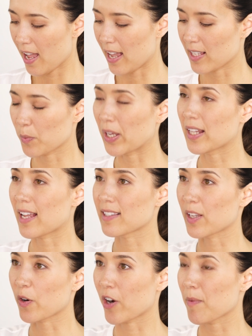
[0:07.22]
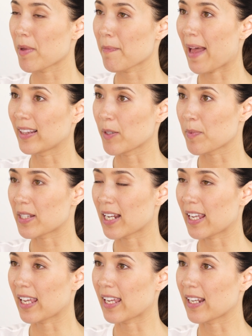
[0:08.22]
as well as the creamy matte
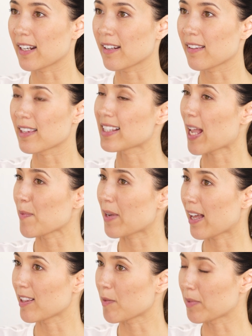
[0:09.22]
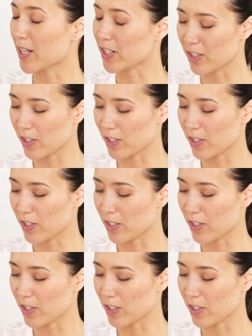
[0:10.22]
lipstick in the same colour, Blush